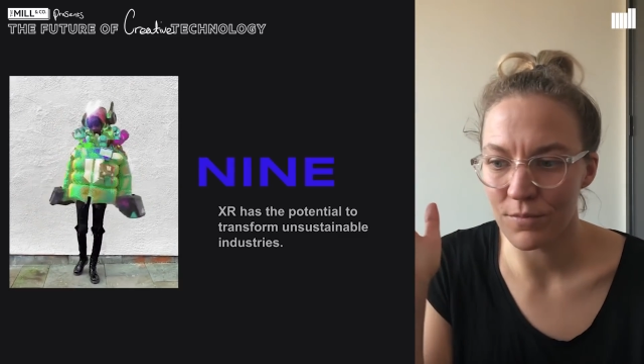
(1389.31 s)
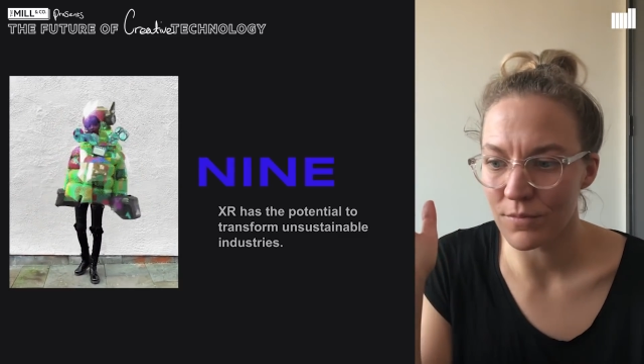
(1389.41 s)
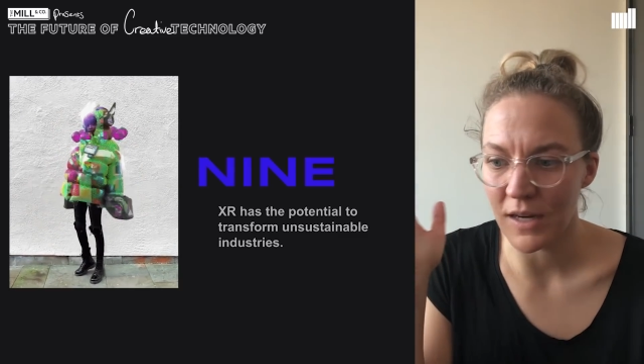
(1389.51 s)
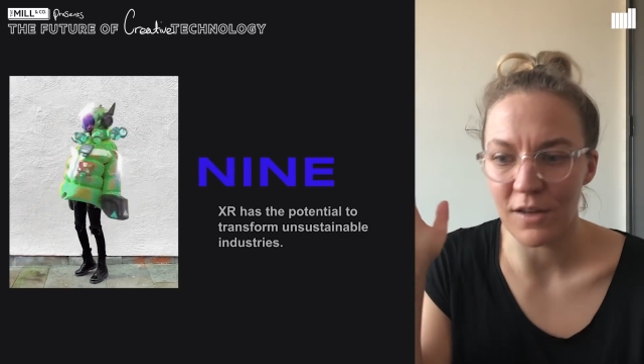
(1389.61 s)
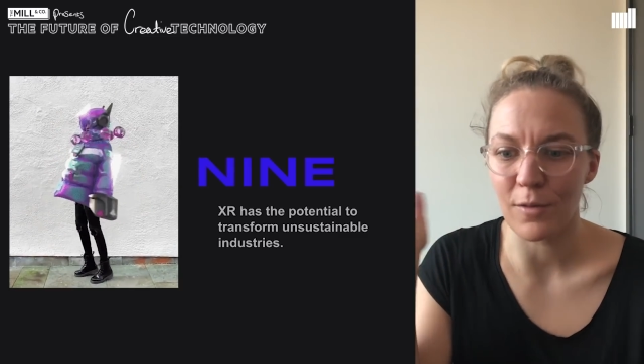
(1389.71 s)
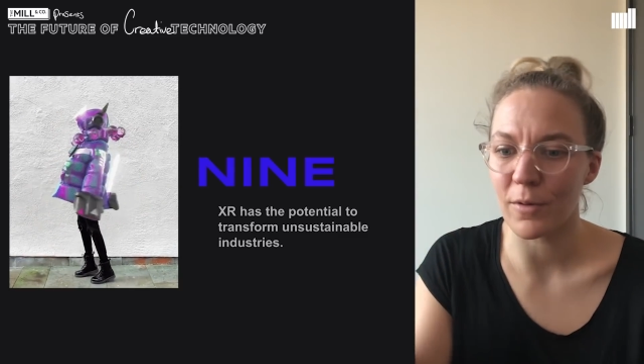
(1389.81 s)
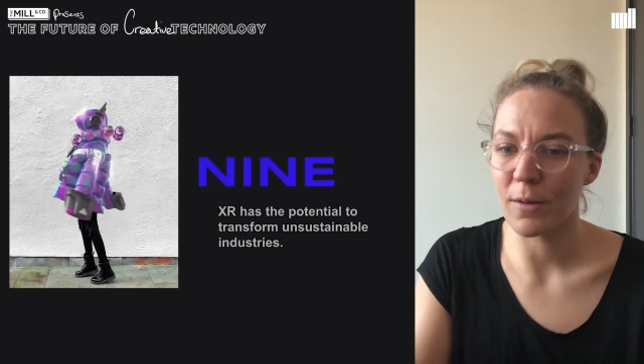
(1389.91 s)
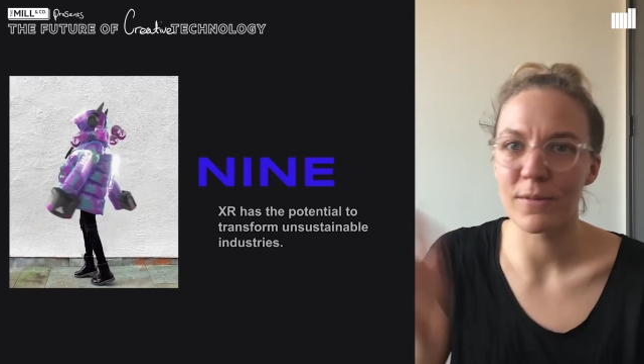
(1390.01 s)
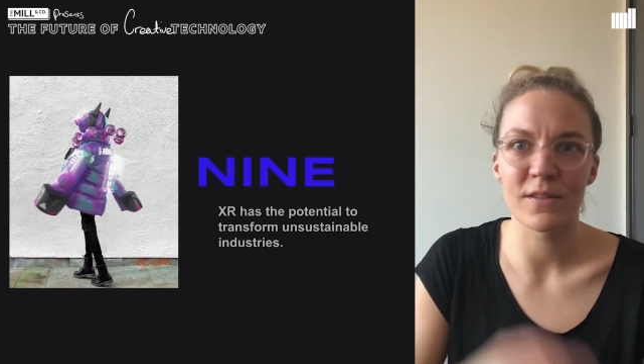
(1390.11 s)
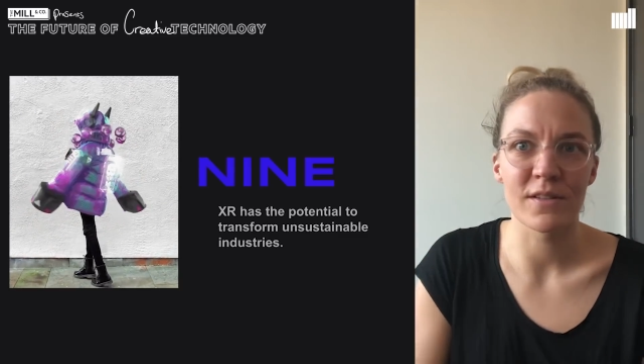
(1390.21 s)
regular
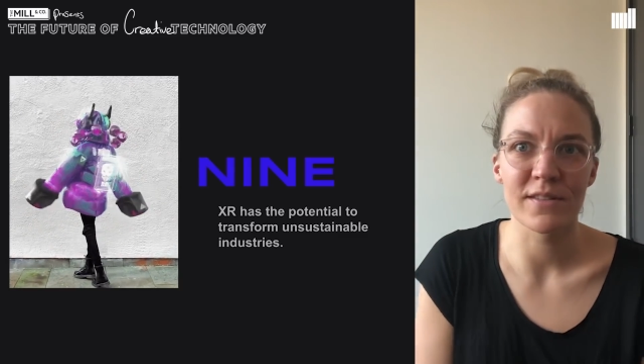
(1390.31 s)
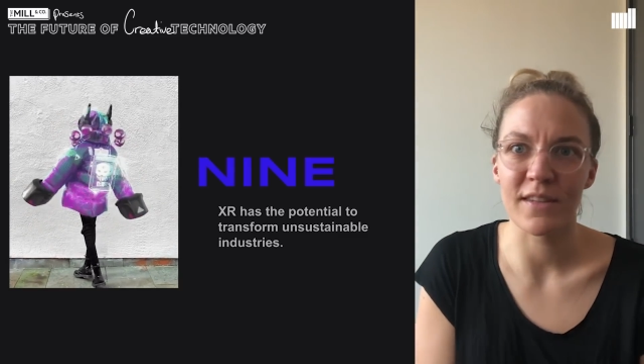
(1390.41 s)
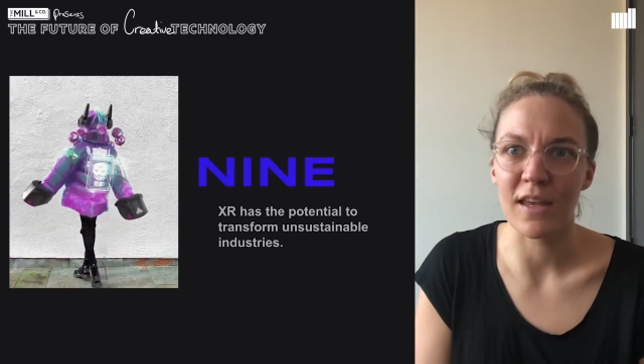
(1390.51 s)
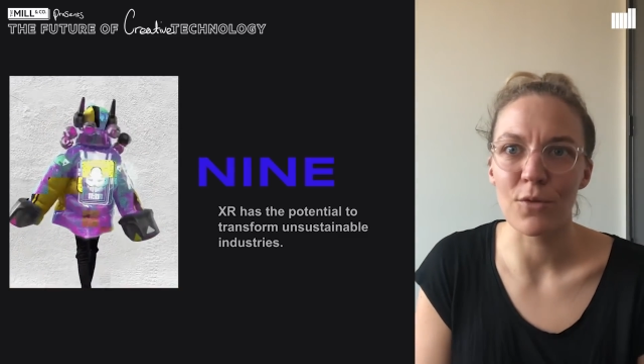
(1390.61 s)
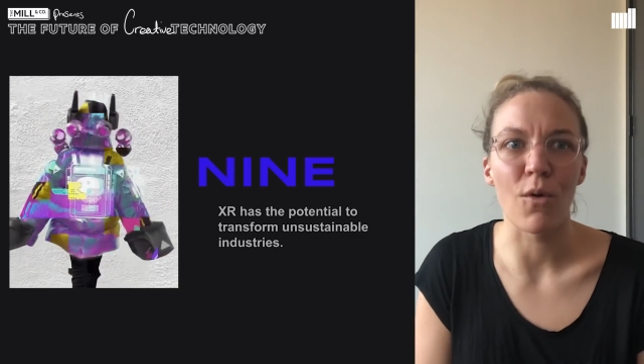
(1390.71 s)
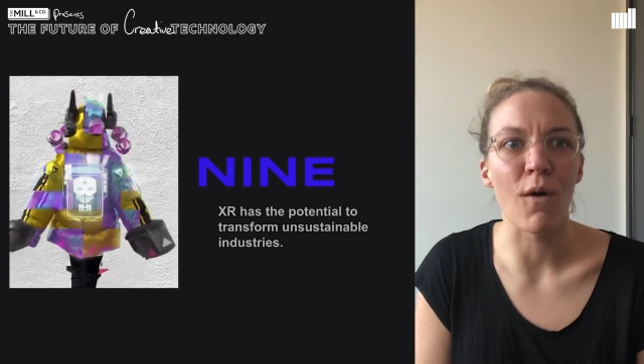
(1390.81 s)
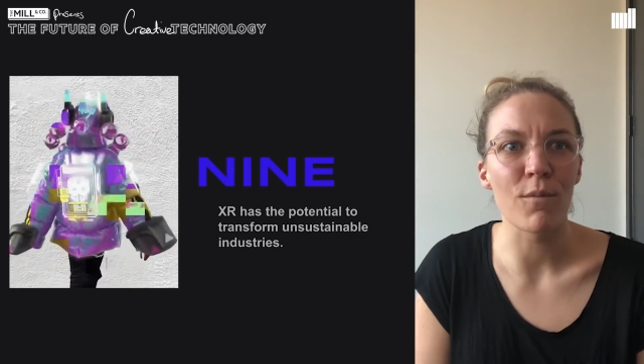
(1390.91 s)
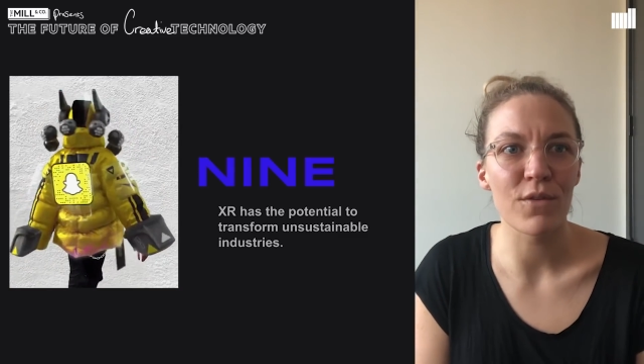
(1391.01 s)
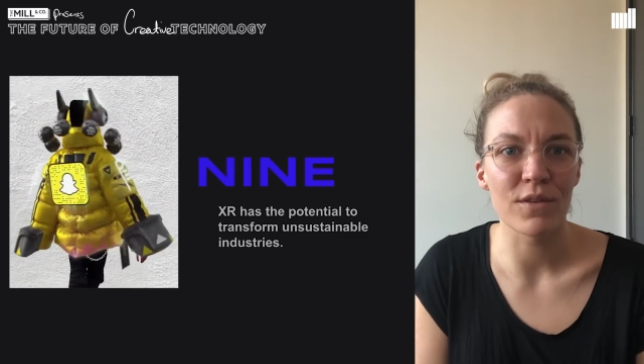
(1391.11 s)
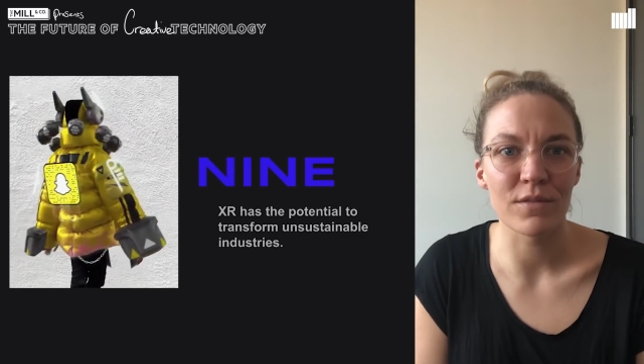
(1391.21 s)
purposes like
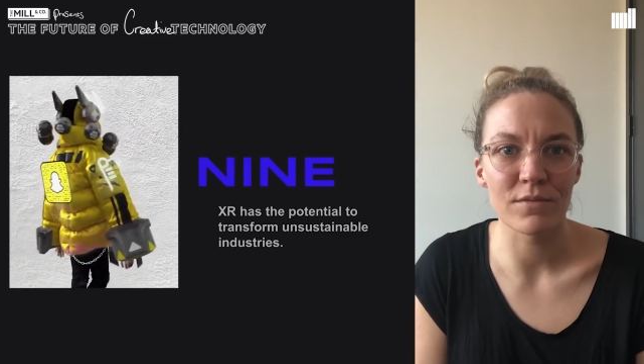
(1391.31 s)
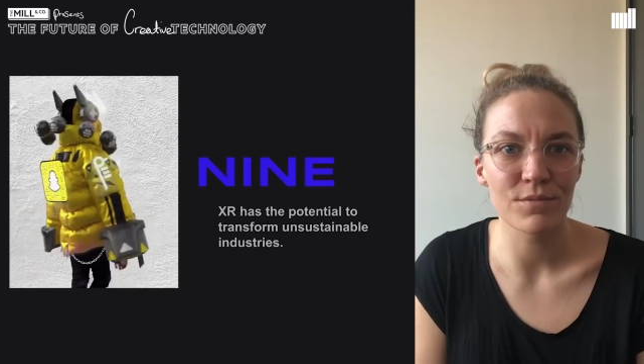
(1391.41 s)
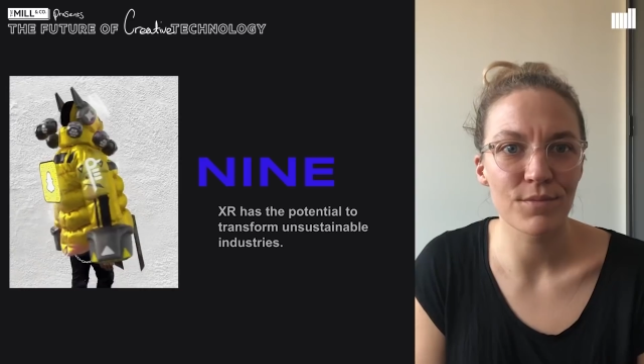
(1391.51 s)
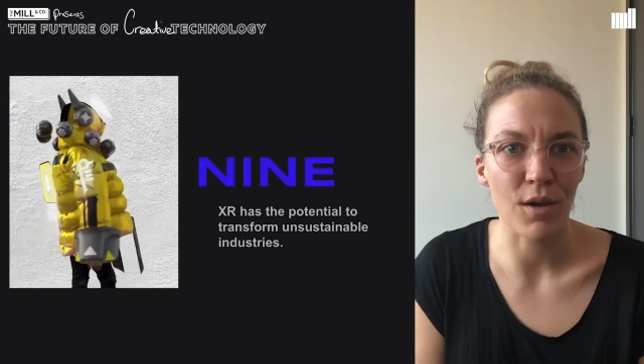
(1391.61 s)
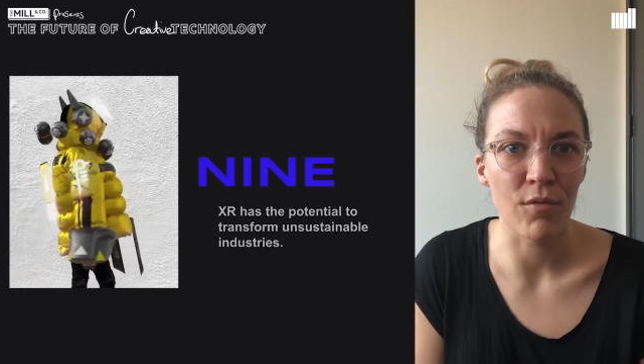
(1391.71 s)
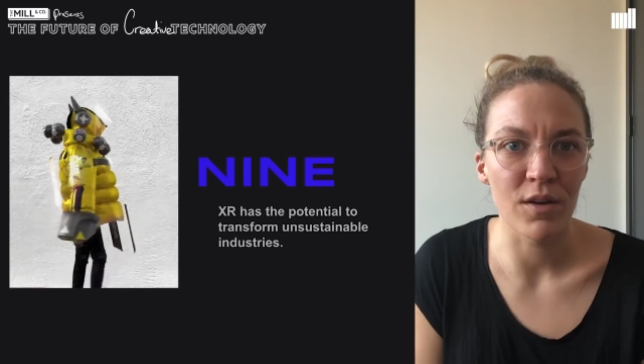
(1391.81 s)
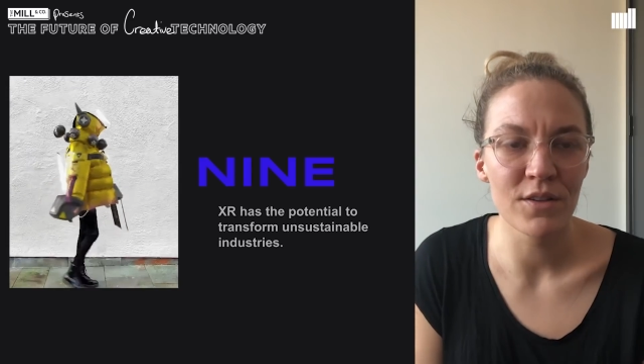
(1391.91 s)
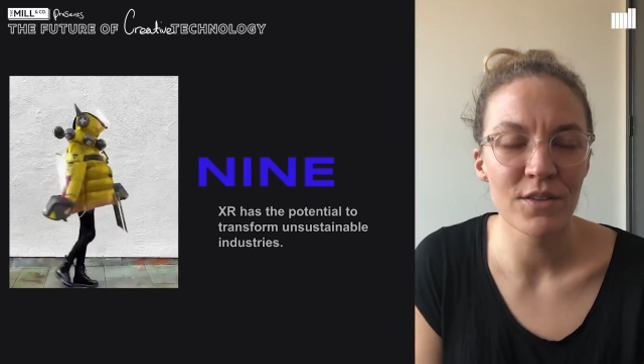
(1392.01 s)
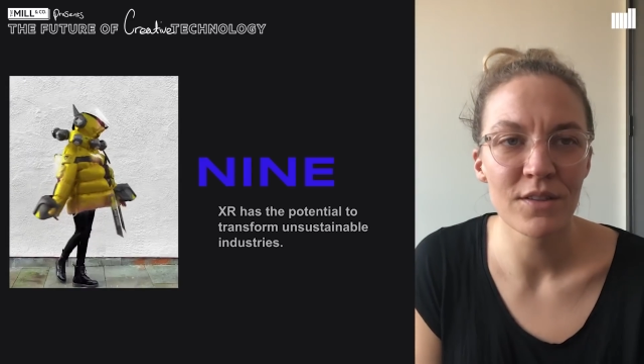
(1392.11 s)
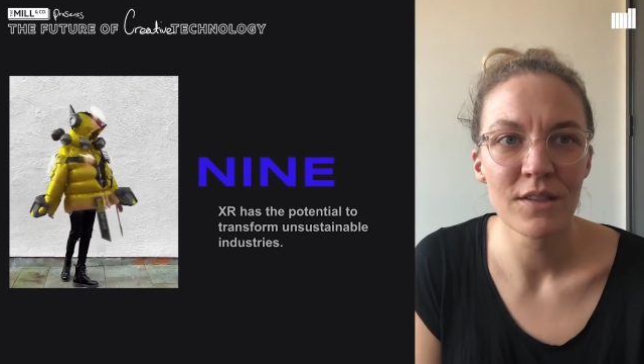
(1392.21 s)
warmth and
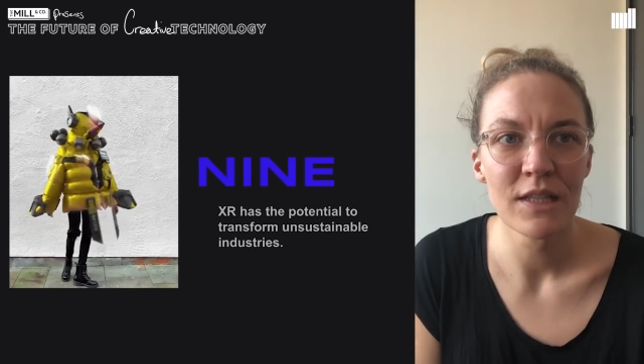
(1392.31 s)
coverage,